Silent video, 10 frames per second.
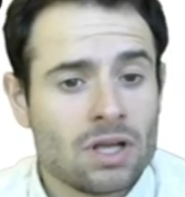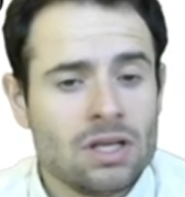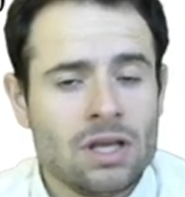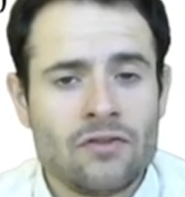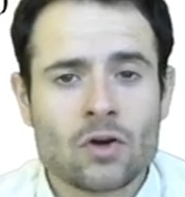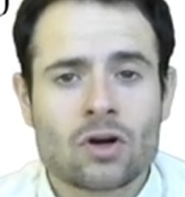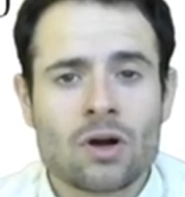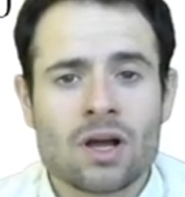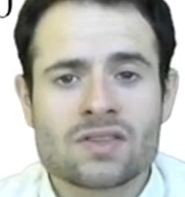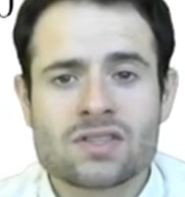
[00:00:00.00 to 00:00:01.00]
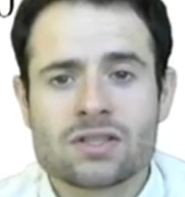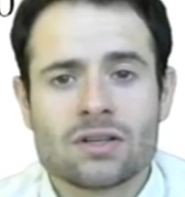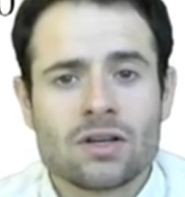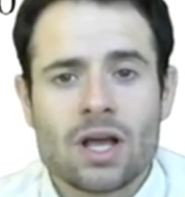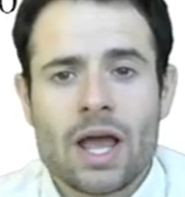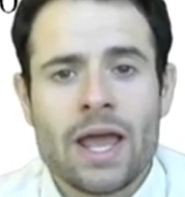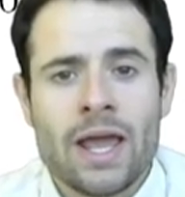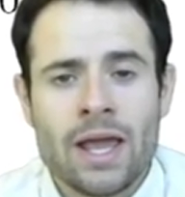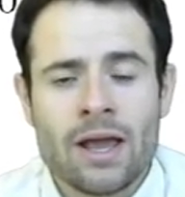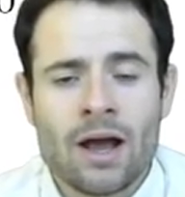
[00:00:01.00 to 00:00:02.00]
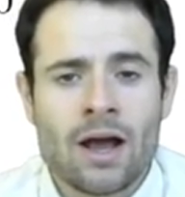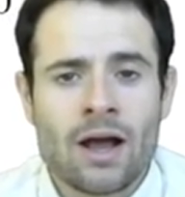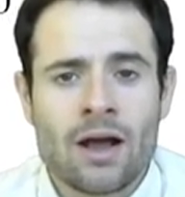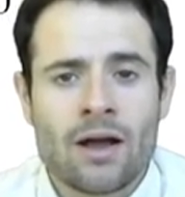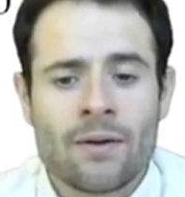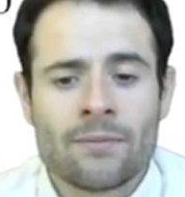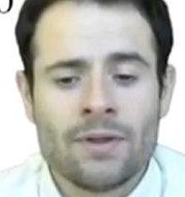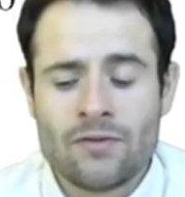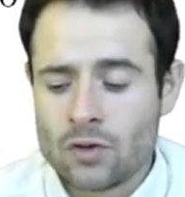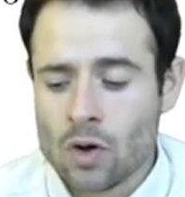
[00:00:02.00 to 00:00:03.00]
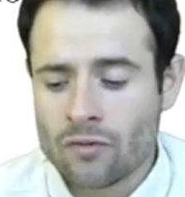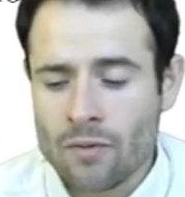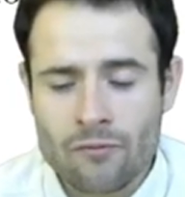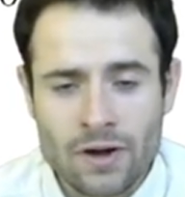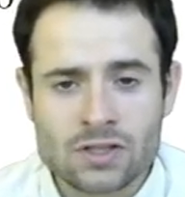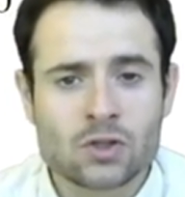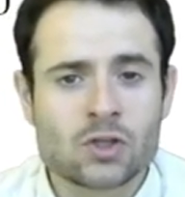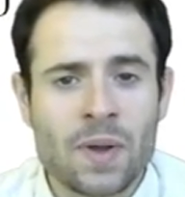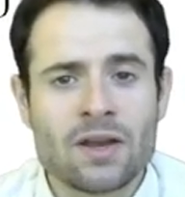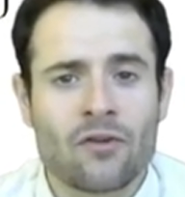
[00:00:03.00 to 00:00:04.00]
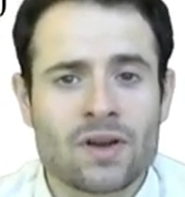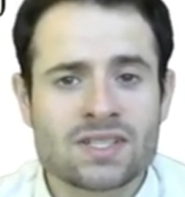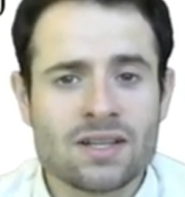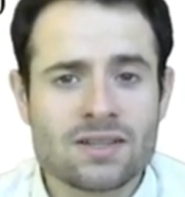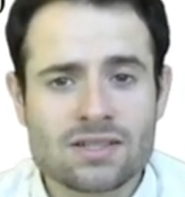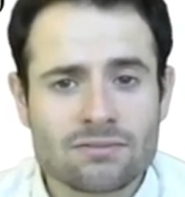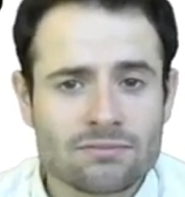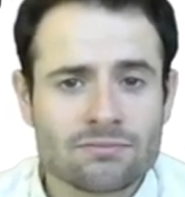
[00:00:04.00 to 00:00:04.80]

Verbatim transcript: if you cross a, uh, if you go from France to Spain, for instance,